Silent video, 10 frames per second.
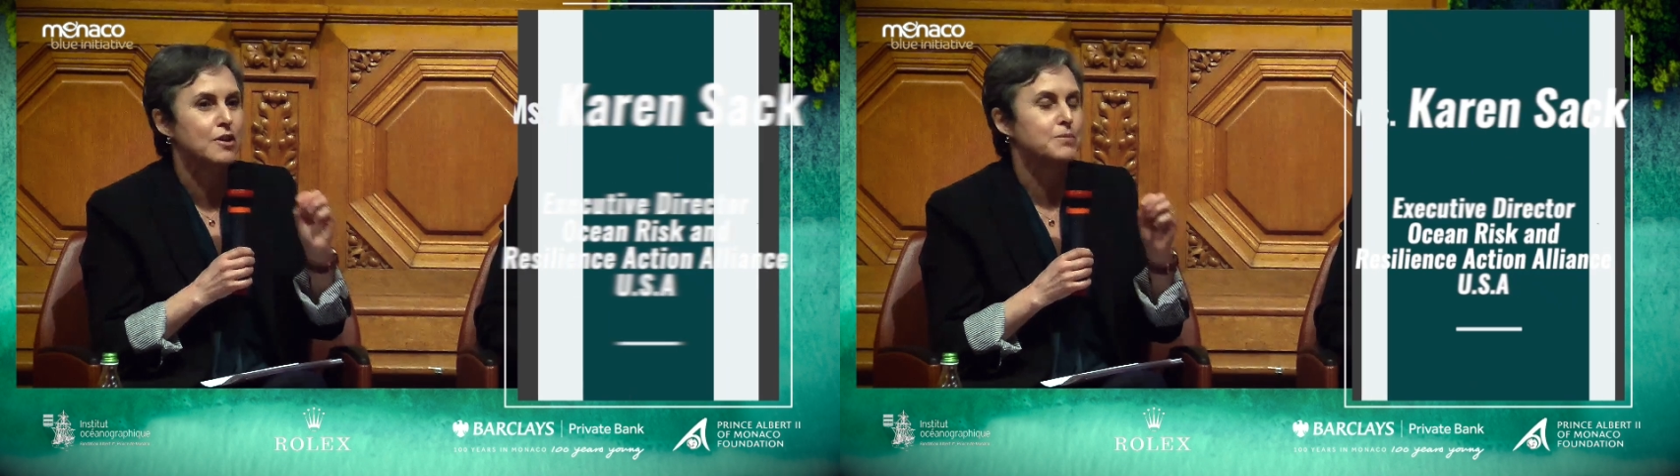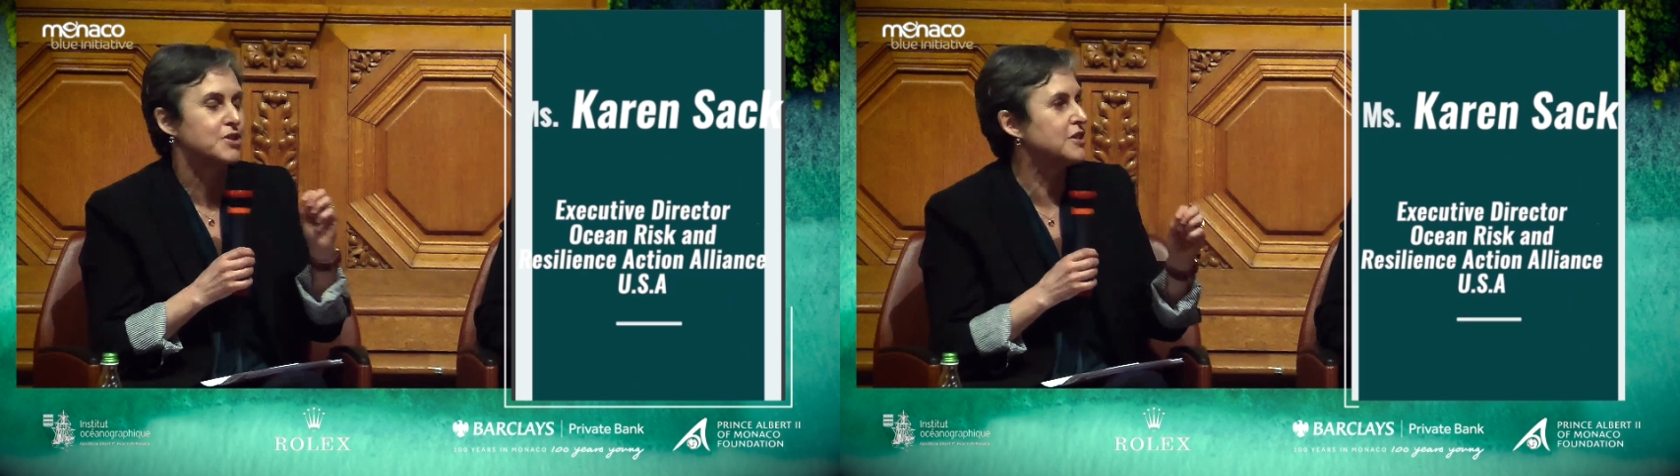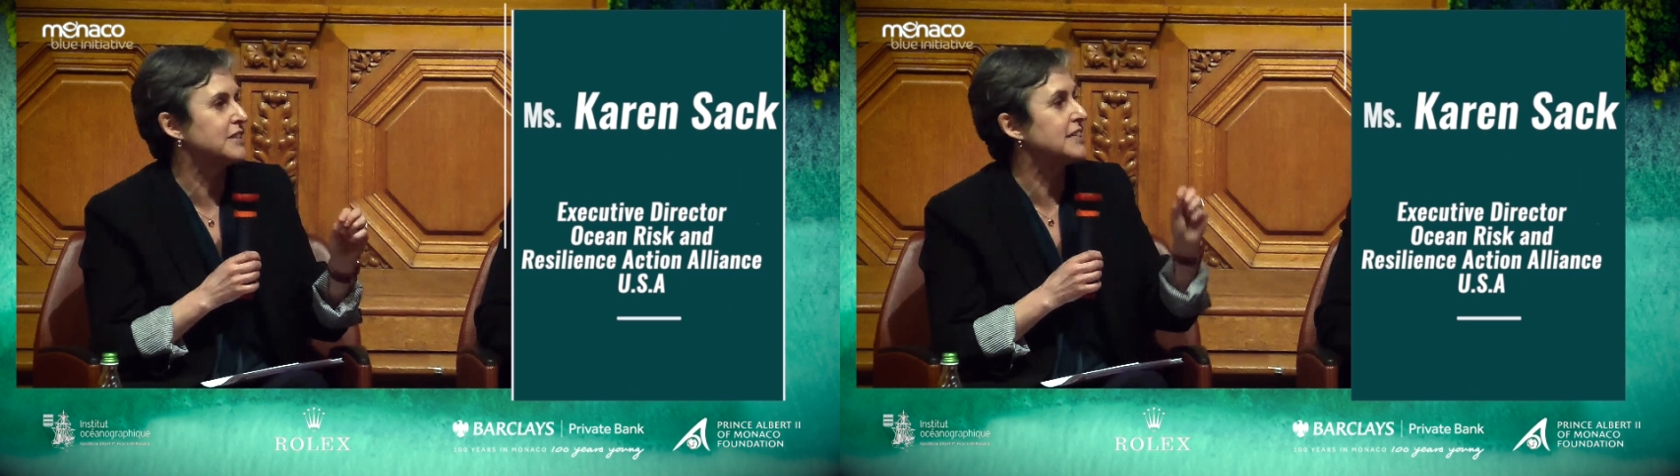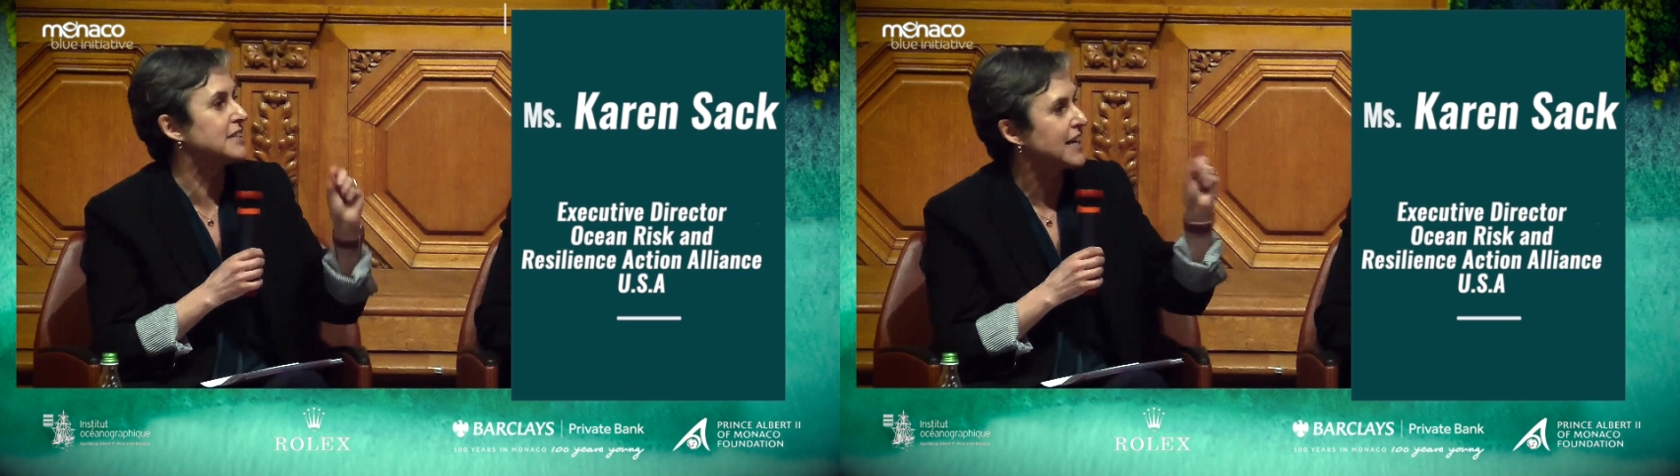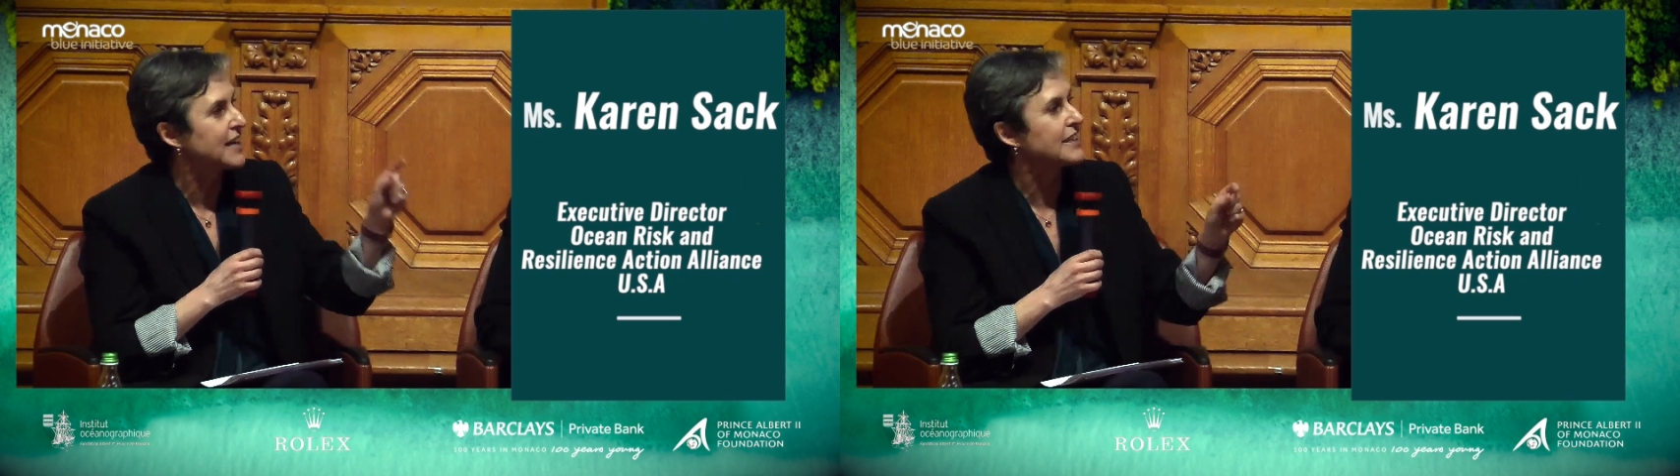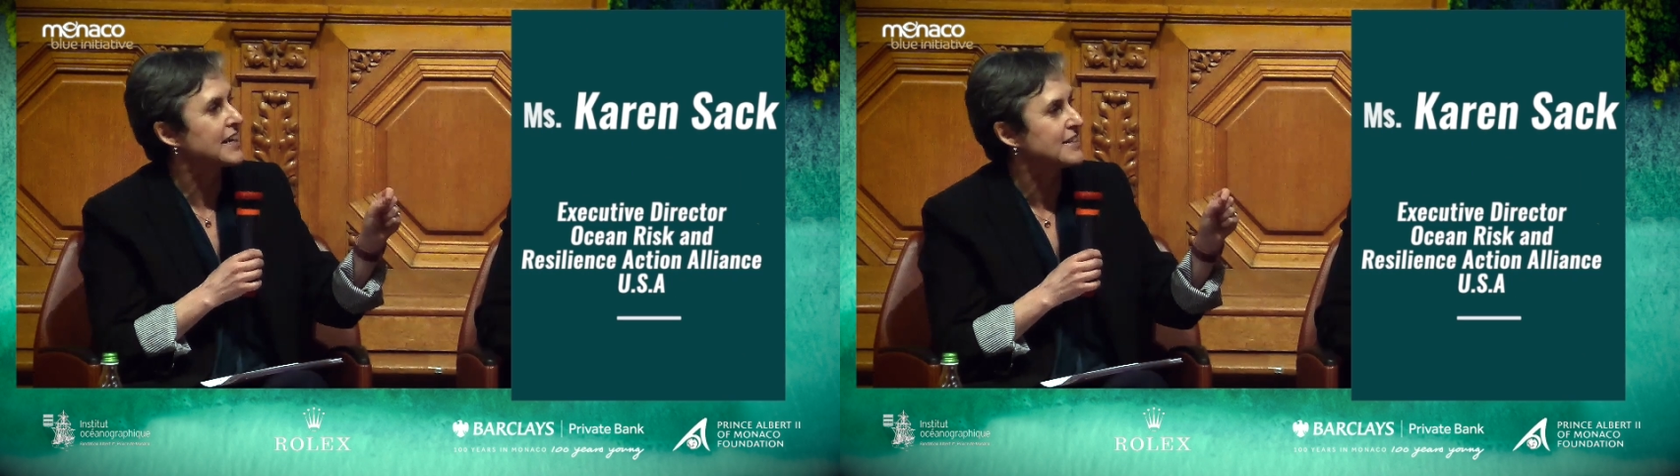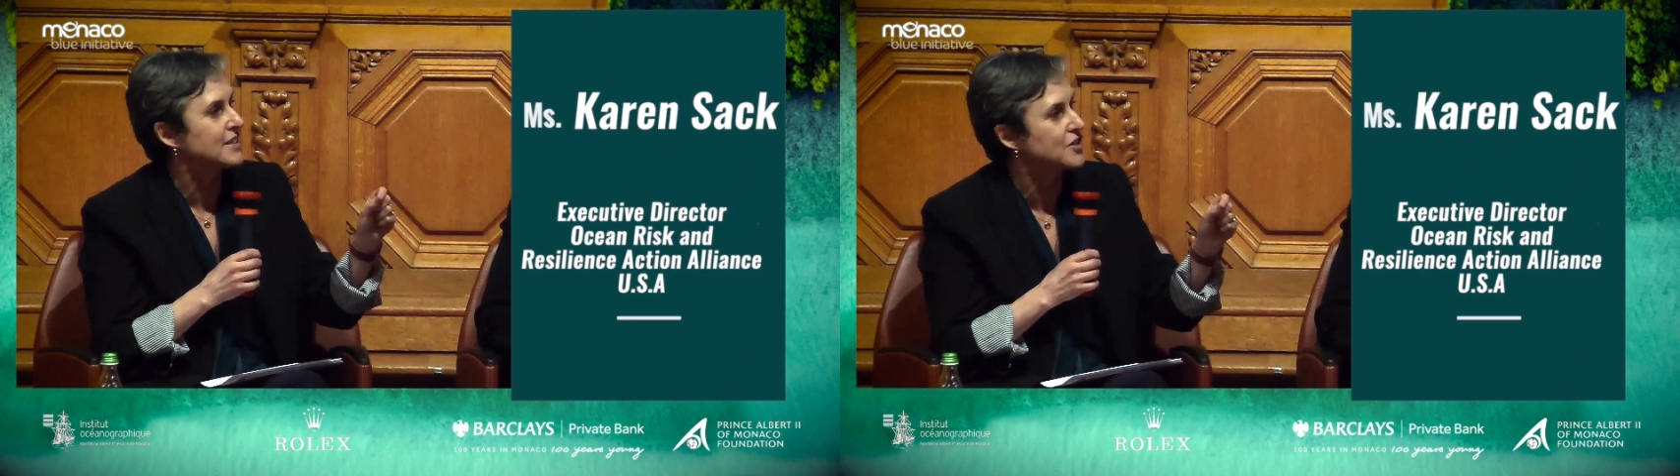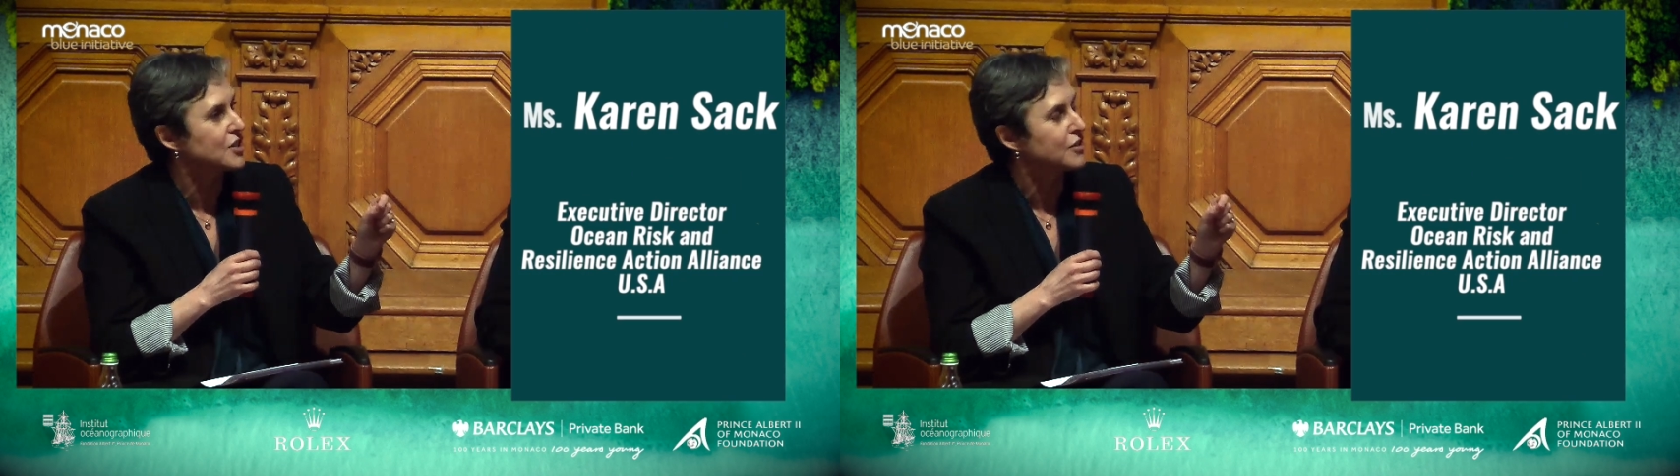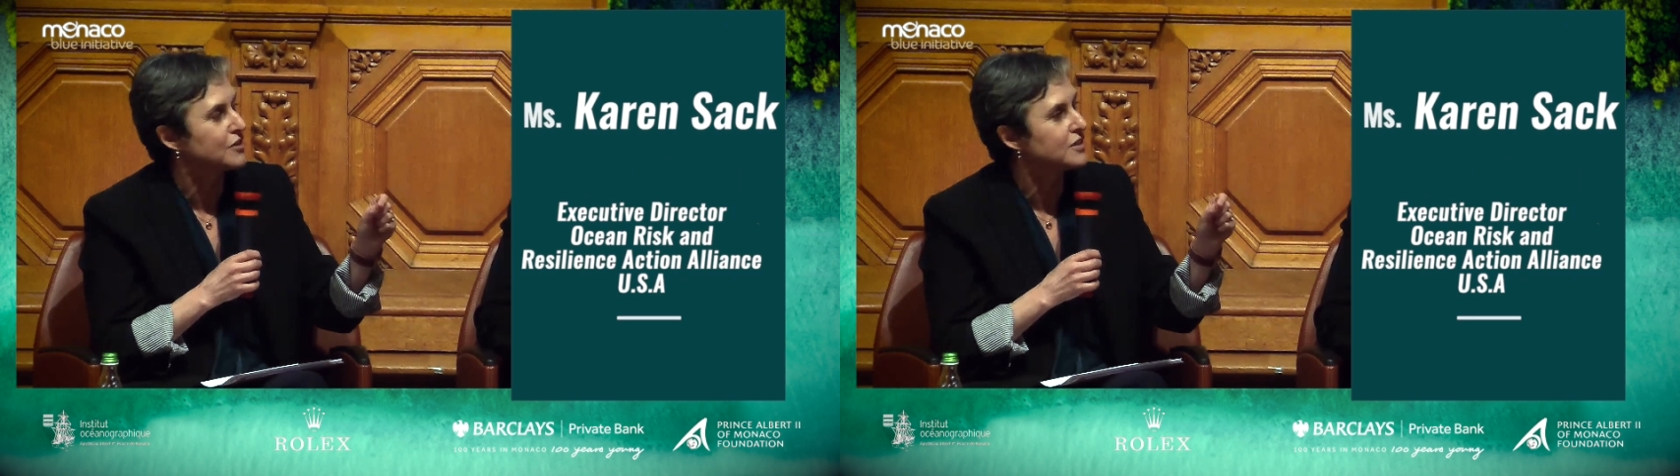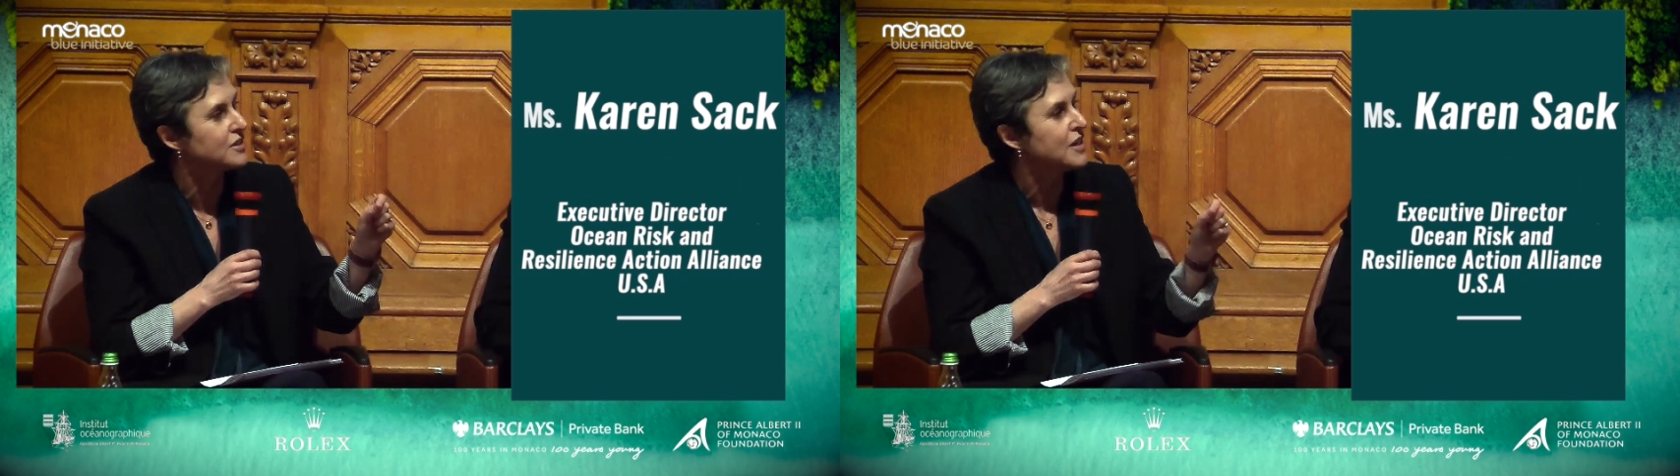the opportunity to take the lessons
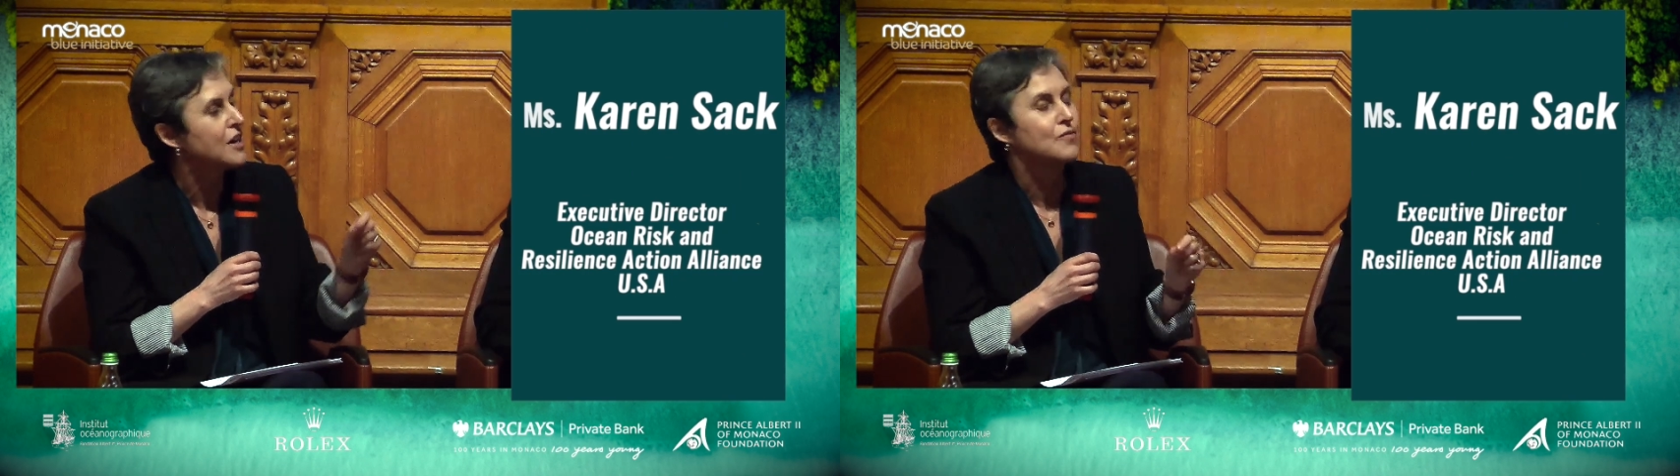learned